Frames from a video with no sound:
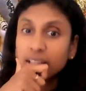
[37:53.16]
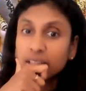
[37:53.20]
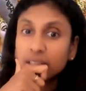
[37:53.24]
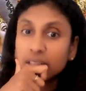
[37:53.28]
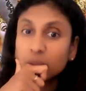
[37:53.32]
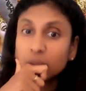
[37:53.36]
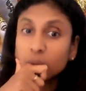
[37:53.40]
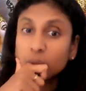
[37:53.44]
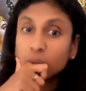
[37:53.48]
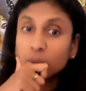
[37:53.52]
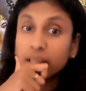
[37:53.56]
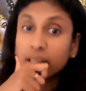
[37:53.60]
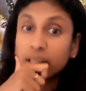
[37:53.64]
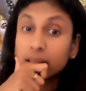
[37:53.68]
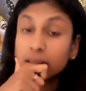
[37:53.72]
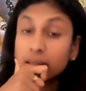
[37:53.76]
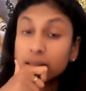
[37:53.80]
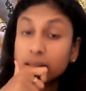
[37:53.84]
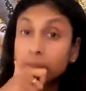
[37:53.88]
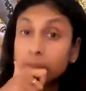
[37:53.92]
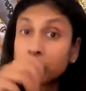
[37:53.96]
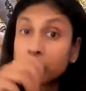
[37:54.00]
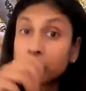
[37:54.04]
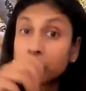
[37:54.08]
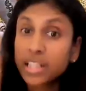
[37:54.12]
You know that
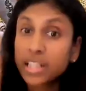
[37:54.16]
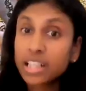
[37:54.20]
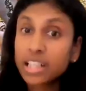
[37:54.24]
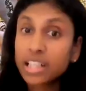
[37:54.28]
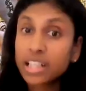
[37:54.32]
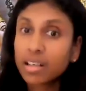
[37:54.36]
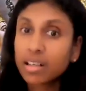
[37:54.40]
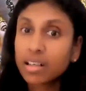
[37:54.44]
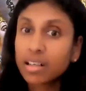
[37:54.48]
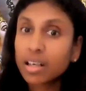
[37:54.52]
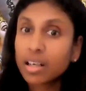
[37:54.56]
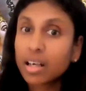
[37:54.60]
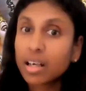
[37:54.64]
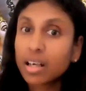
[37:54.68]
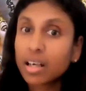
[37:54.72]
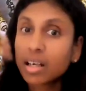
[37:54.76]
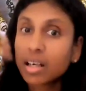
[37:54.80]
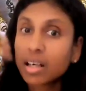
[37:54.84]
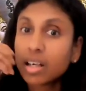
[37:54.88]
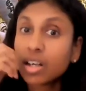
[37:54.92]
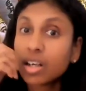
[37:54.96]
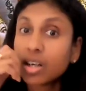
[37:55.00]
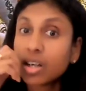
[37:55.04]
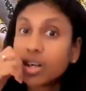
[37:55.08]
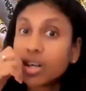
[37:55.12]
burning Lanka
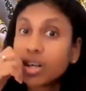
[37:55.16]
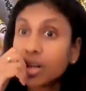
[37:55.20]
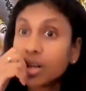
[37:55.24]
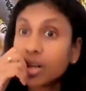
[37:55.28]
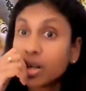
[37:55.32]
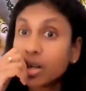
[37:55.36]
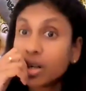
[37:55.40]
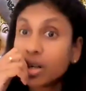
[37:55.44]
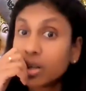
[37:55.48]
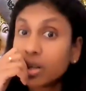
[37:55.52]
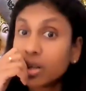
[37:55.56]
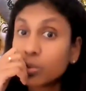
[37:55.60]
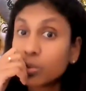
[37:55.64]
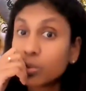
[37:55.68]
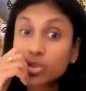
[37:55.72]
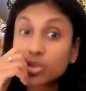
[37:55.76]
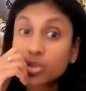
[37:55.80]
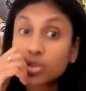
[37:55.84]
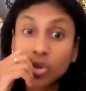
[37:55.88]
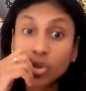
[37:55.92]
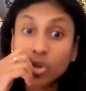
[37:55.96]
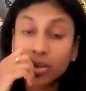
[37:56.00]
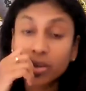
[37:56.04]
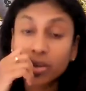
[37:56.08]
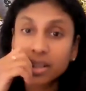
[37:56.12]
was
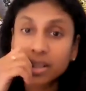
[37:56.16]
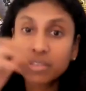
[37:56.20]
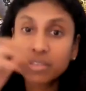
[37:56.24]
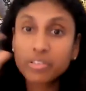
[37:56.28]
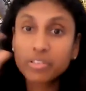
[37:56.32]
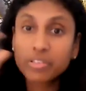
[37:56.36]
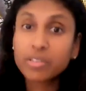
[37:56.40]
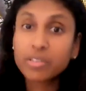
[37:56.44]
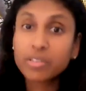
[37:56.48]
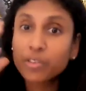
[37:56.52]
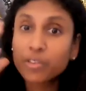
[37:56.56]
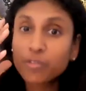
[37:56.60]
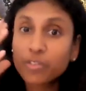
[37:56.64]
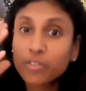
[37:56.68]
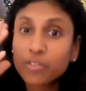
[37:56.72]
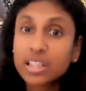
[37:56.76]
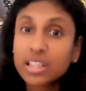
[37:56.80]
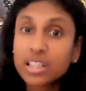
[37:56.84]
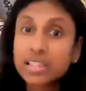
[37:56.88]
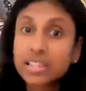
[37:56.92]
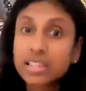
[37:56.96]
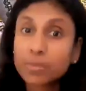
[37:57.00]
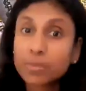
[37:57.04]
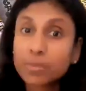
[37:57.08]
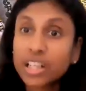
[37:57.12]
wrong. If anyone
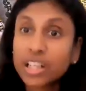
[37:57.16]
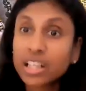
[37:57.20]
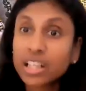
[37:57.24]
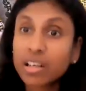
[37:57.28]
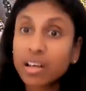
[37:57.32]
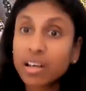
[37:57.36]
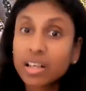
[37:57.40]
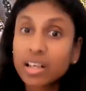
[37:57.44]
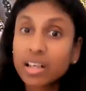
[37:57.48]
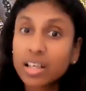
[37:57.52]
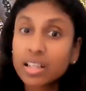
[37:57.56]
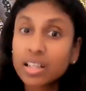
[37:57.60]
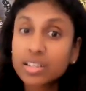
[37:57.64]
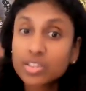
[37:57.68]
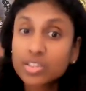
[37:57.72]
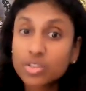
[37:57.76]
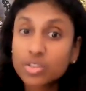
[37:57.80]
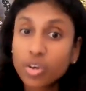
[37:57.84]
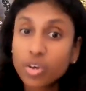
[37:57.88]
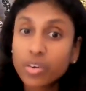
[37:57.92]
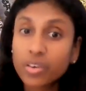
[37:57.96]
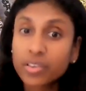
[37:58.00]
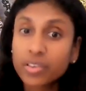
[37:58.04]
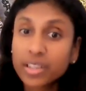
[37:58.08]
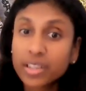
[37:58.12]
feels burning Lanka is
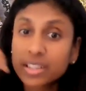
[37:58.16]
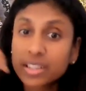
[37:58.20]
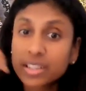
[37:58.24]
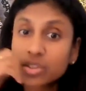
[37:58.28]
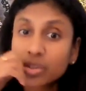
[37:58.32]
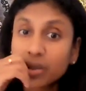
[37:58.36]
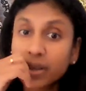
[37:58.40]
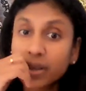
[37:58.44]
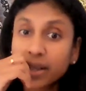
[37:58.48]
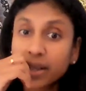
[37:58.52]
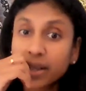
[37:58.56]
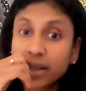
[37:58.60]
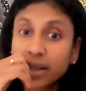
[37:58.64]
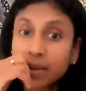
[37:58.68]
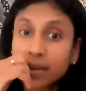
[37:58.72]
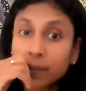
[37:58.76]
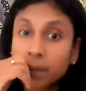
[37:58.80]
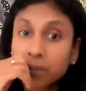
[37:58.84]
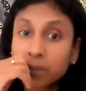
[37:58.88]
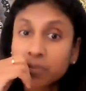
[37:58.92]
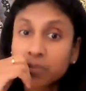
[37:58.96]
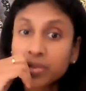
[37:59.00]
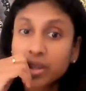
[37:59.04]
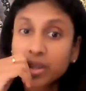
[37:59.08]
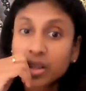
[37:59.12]
wrong, raise your right.
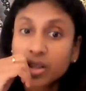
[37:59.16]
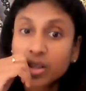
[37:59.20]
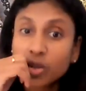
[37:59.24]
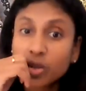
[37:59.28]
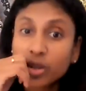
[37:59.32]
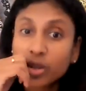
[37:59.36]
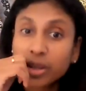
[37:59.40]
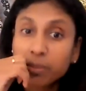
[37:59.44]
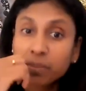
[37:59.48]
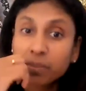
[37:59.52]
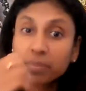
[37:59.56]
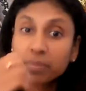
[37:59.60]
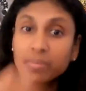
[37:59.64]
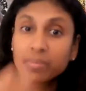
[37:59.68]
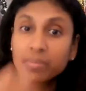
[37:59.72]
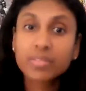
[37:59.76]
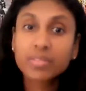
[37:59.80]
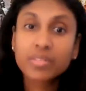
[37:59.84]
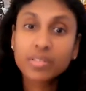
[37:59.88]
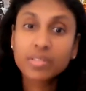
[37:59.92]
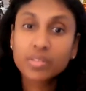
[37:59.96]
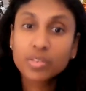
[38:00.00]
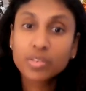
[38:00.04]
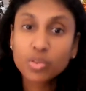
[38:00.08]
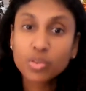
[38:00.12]
Okay,
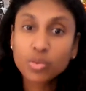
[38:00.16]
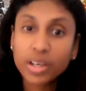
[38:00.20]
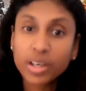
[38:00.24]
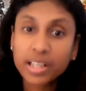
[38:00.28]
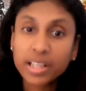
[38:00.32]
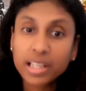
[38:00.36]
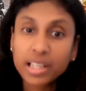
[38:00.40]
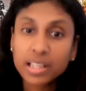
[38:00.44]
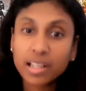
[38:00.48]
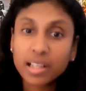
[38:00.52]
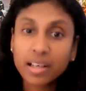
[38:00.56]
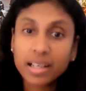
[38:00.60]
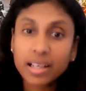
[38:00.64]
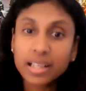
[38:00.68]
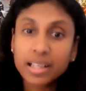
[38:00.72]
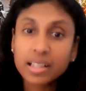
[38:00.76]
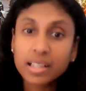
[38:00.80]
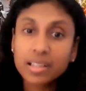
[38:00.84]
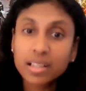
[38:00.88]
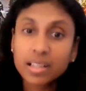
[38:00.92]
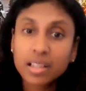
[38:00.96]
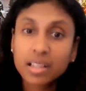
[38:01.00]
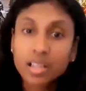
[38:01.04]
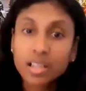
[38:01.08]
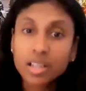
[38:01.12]
so I get a
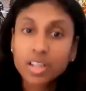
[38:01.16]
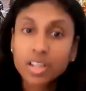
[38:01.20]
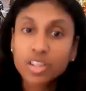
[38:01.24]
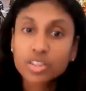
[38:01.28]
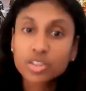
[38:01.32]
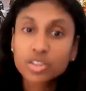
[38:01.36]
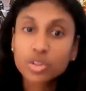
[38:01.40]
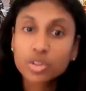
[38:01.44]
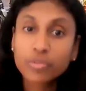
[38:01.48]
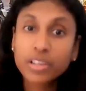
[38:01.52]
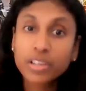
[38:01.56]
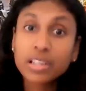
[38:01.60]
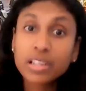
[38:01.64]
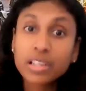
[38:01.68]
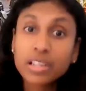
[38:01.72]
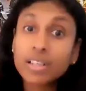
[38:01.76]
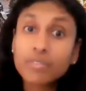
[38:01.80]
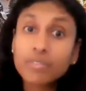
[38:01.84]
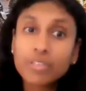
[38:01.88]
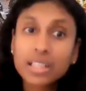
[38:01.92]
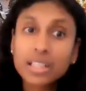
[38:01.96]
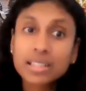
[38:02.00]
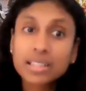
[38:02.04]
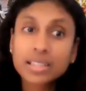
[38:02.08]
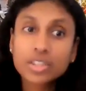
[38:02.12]
right. So if
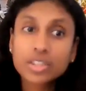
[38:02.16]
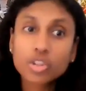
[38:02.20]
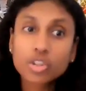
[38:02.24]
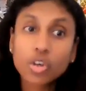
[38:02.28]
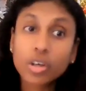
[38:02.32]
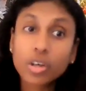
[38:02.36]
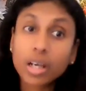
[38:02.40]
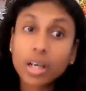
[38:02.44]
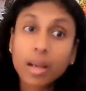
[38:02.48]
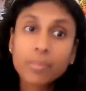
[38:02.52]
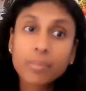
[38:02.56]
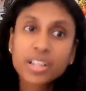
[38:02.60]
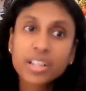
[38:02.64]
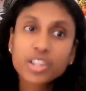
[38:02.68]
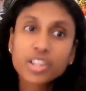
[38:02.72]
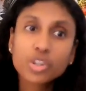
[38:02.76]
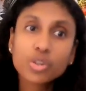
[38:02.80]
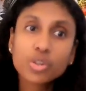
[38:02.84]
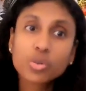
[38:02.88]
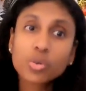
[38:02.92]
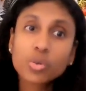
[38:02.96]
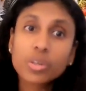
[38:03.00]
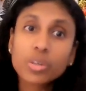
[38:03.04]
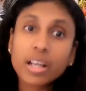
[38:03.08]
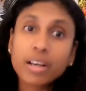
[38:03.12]
anyone feels it's wrong, I mean,
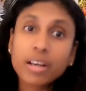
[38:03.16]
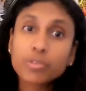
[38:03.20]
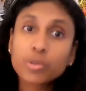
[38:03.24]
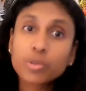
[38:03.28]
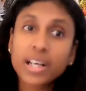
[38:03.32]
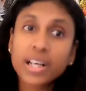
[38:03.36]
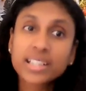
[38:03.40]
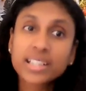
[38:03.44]
you don't have